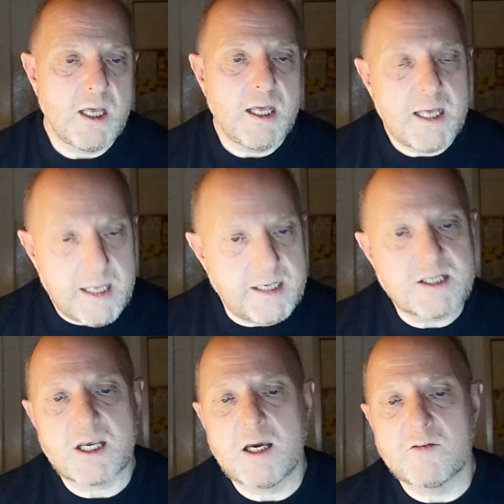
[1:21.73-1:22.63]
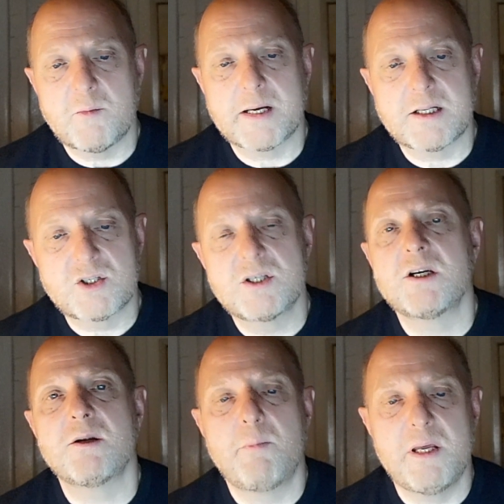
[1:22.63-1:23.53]
It is, however, my considered
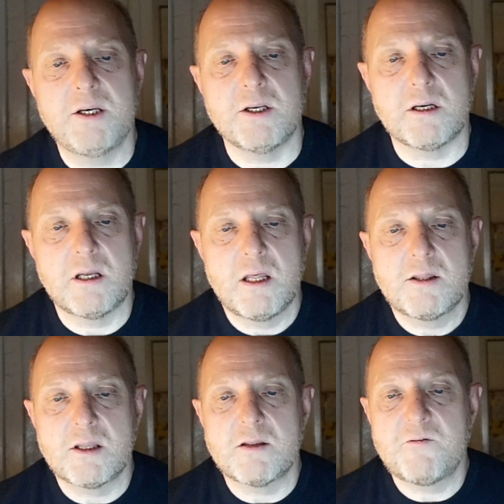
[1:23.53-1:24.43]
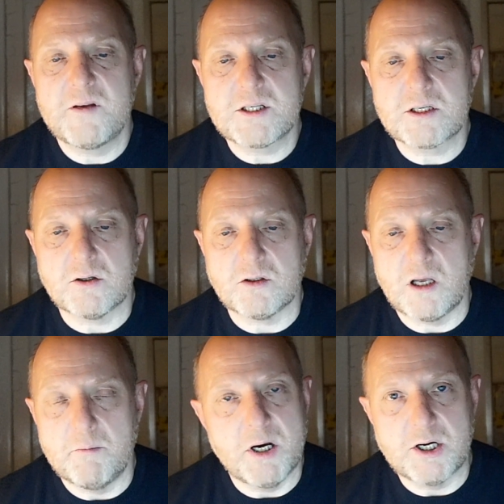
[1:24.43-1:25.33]
opinion that the physical
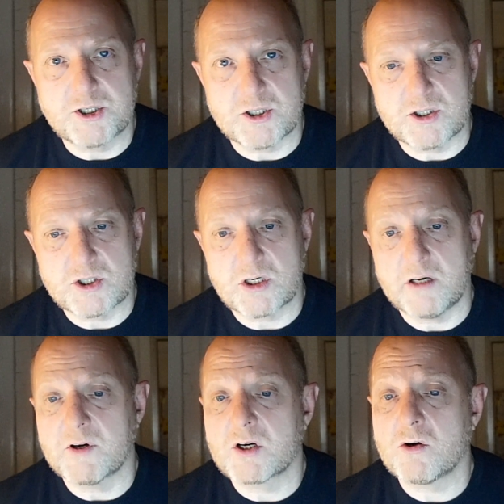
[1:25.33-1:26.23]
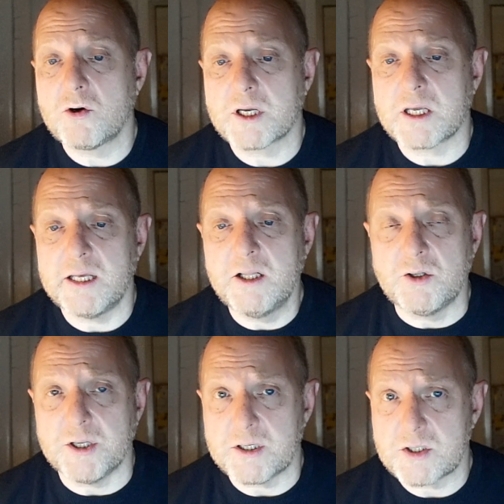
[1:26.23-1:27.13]
emergence of a chronic
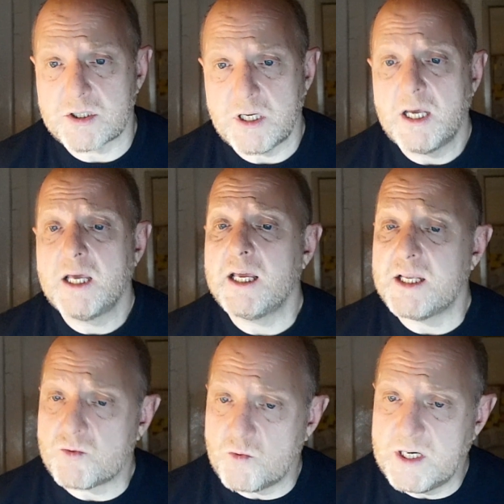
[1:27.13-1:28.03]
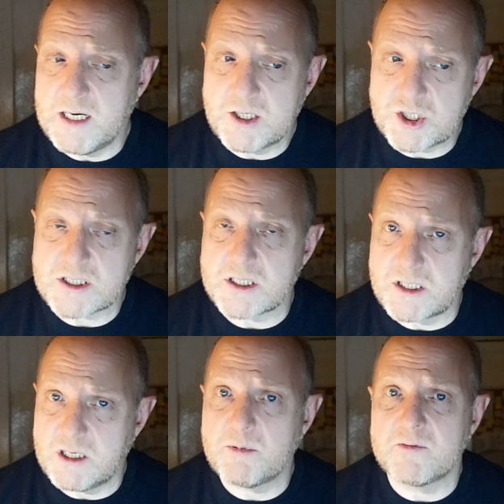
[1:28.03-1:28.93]
illness is really just the
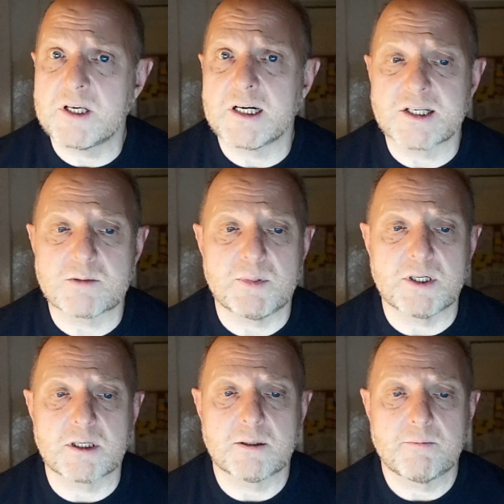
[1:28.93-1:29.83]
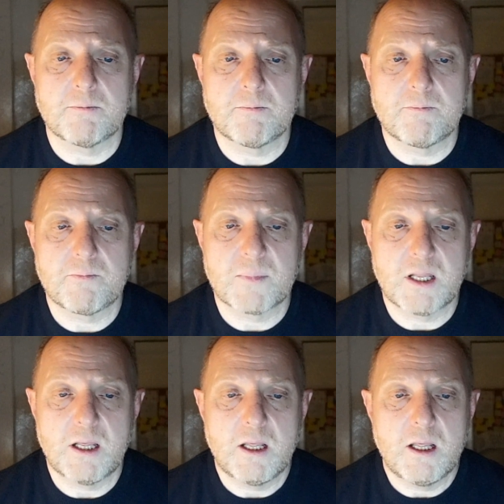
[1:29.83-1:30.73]
tip of the iceberg.
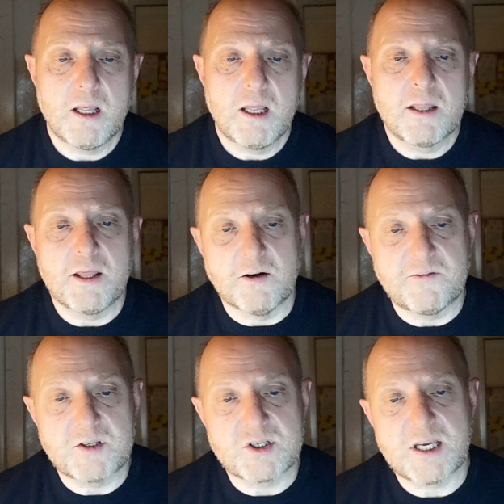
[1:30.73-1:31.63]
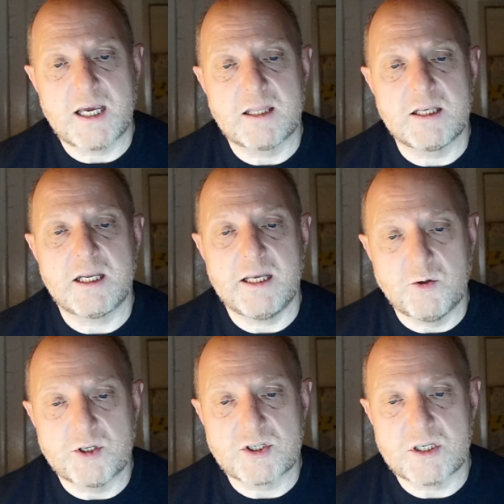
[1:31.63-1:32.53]
They often say that
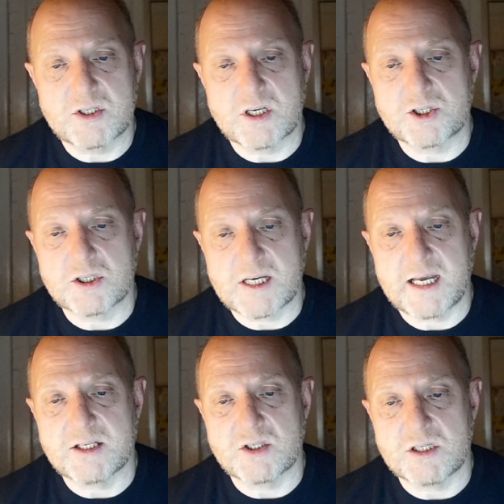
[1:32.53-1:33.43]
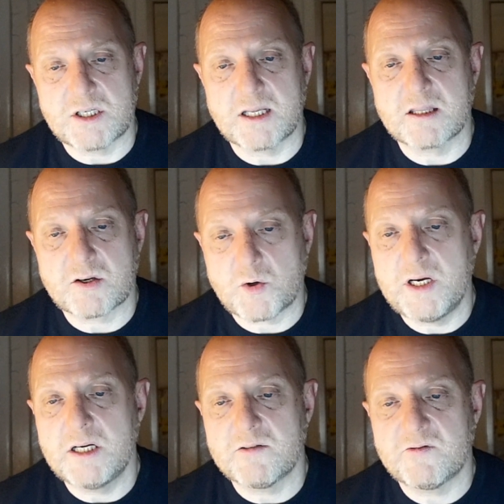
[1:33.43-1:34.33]
illnesses such as cancer take 3
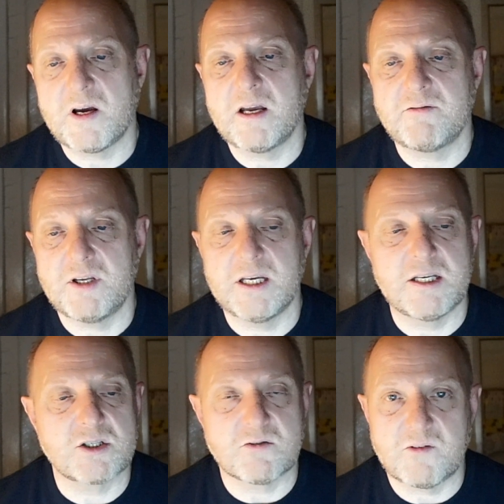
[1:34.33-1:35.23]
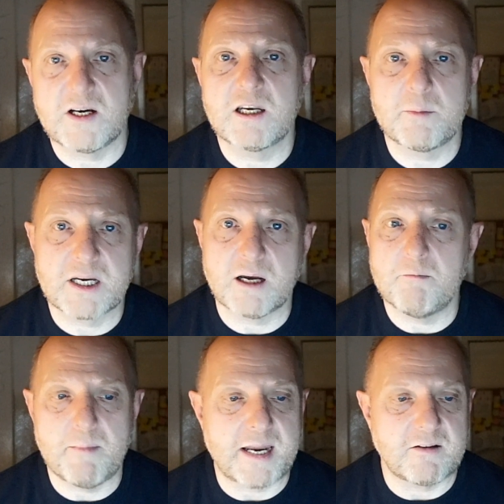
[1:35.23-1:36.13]
to 5 years to finally become
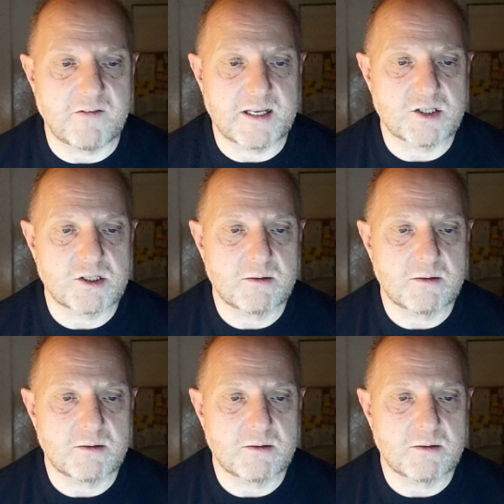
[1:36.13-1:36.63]
manifest.